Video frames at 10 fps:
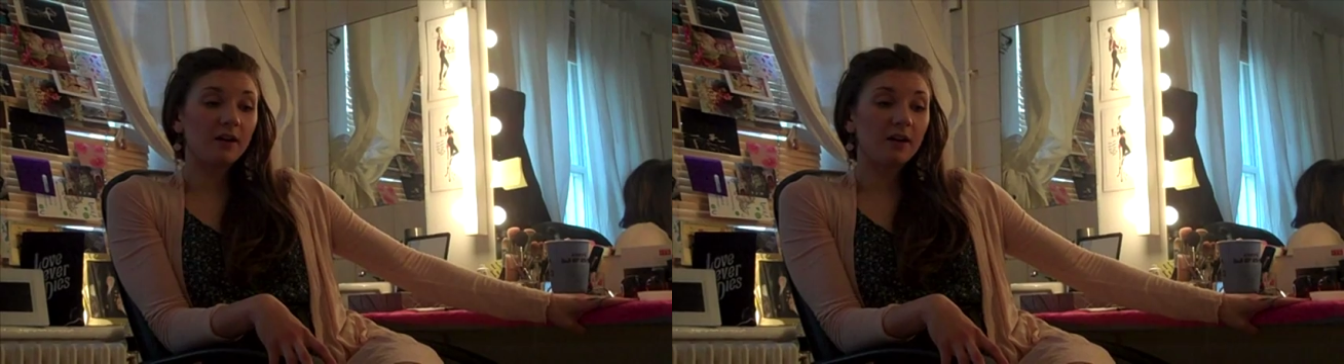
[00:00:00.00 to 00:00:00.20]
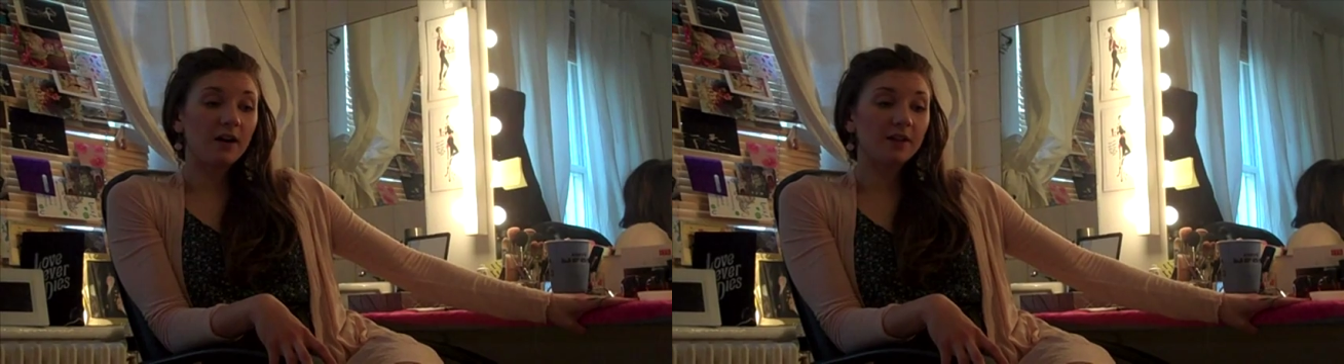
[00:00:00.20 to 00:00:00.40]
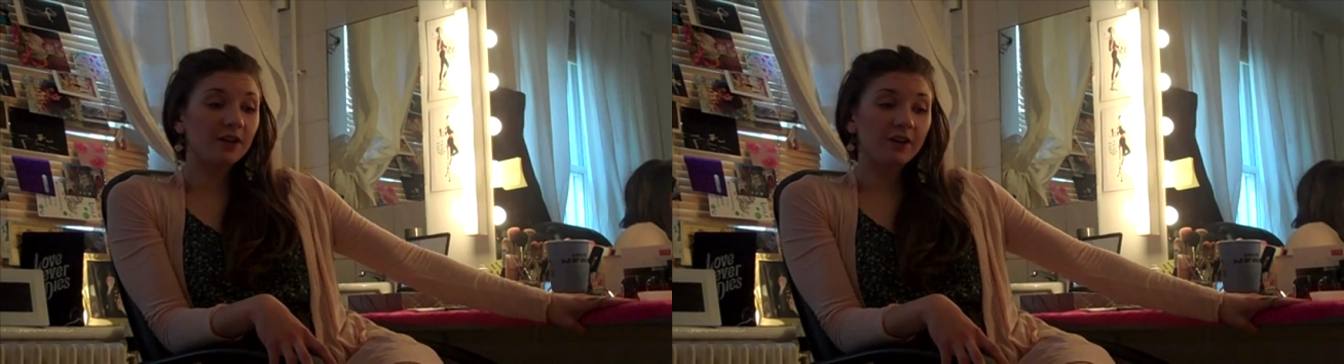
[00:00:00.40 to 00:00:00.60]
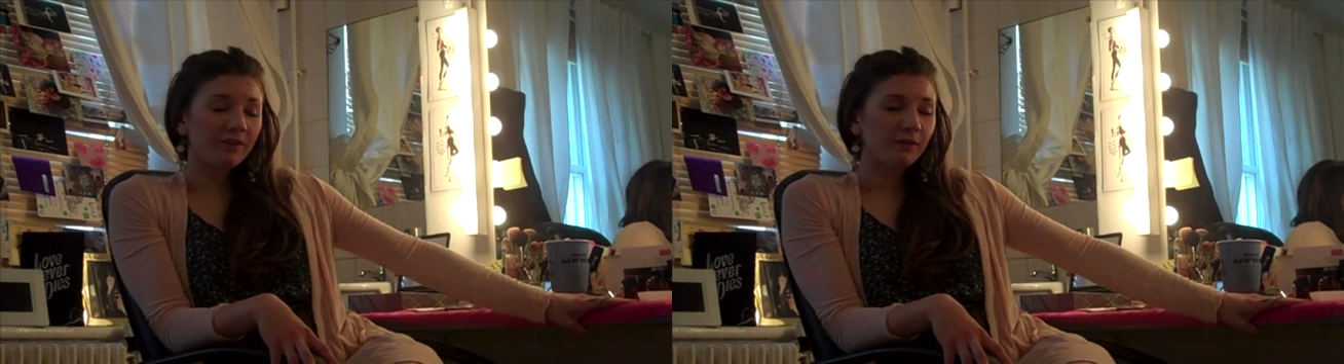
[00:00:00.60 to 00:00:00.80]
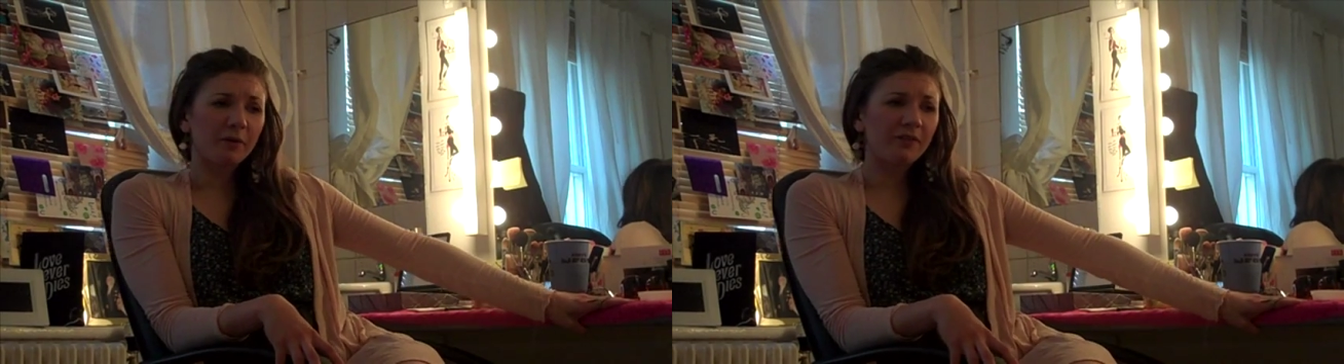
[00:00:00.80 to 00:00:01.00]
don't have
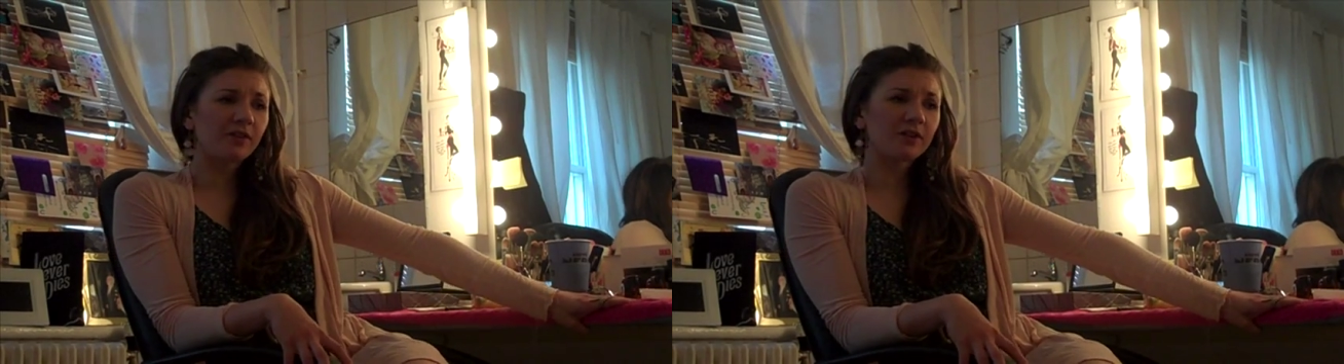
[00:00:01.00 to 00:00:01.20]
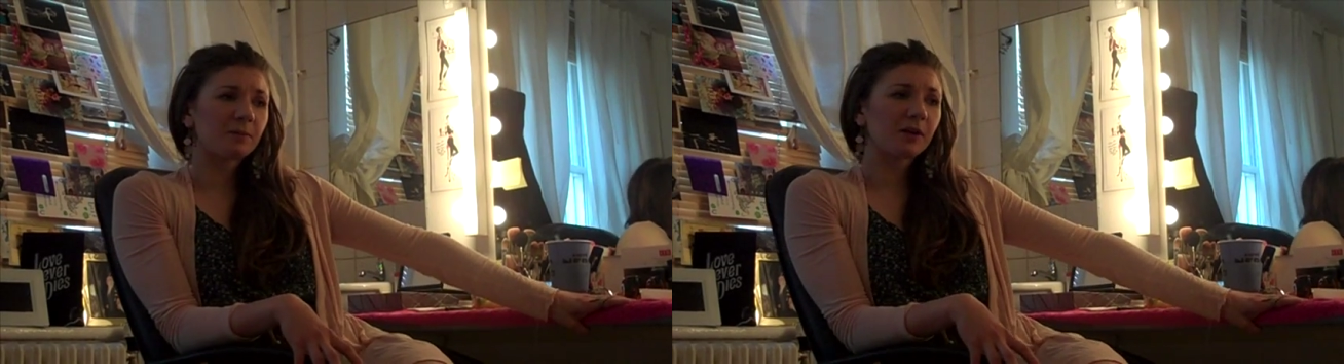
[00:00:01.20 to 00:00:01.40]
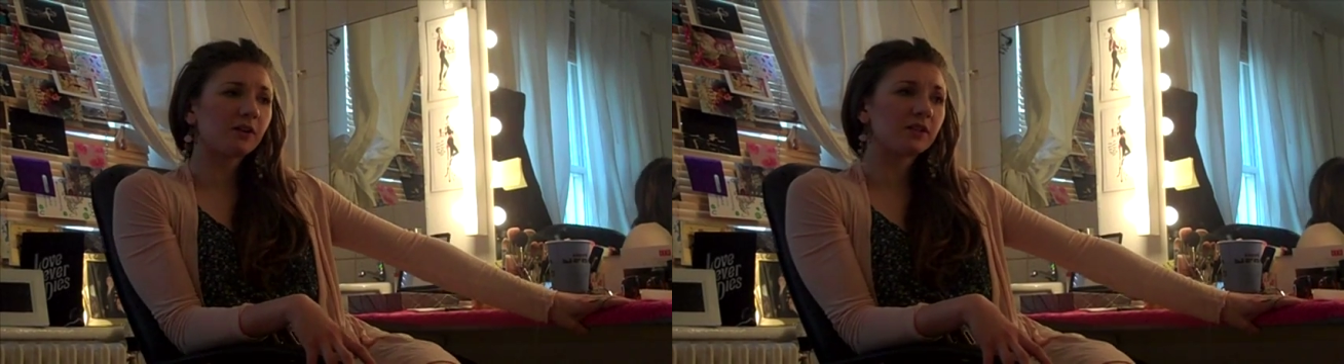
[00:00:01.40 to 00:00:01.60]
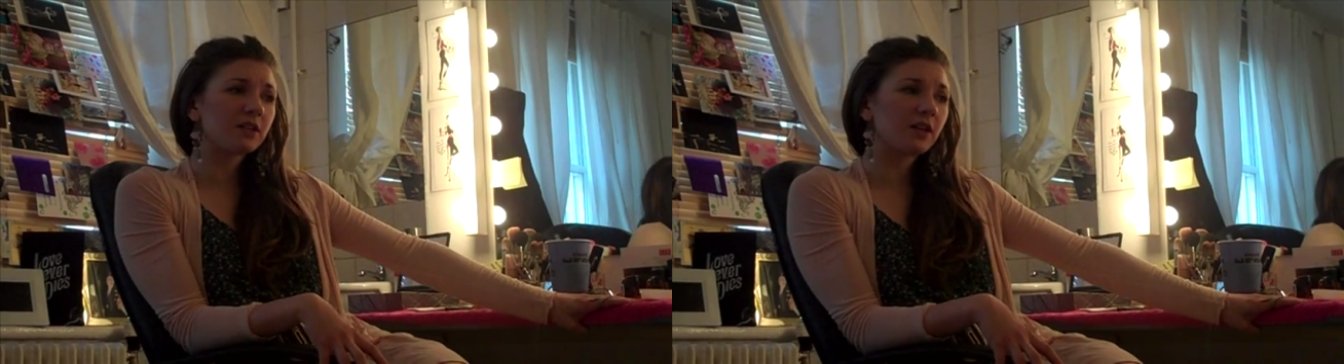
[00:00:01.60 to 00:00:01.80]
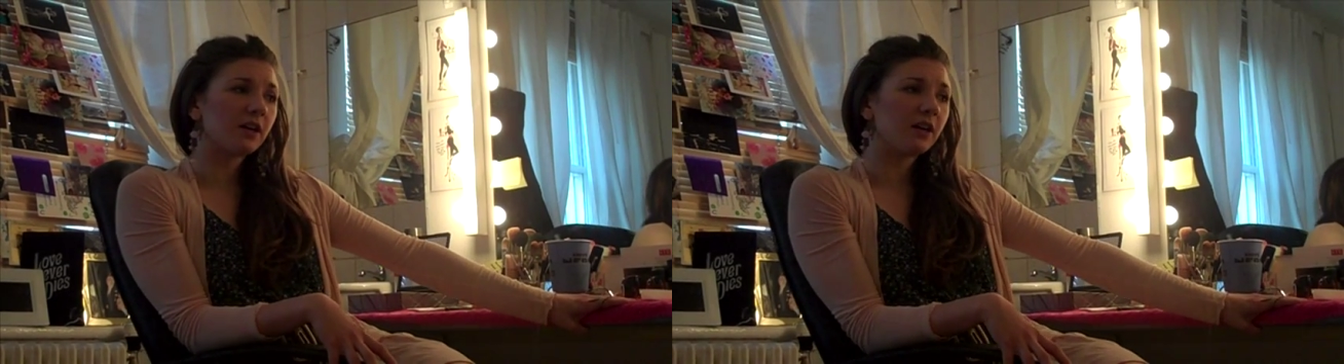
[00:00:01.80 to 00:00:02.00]
a preference because
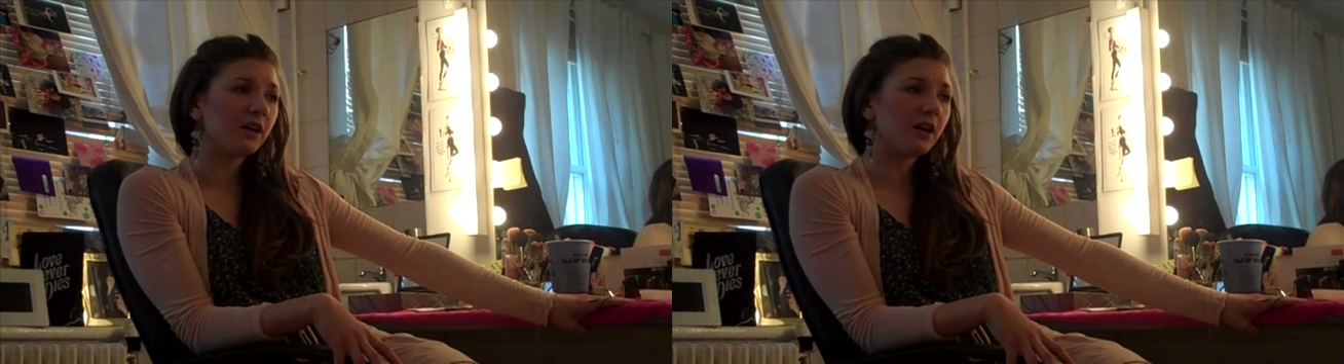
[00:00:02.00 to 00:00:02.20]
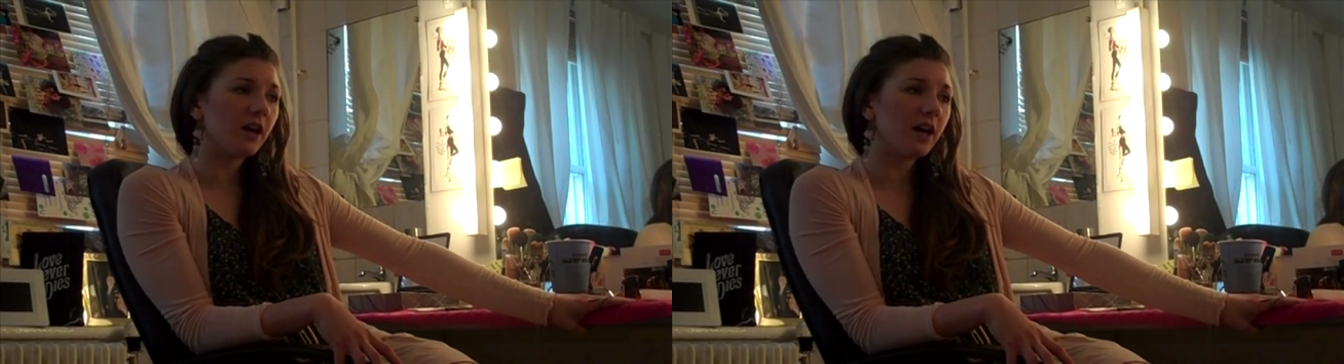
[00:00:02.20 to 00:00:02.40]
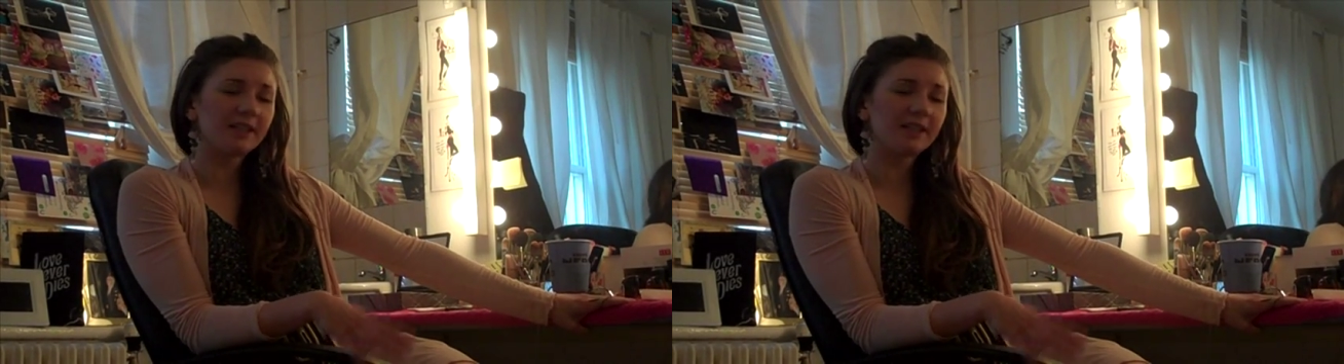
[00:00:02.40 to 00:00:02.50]
I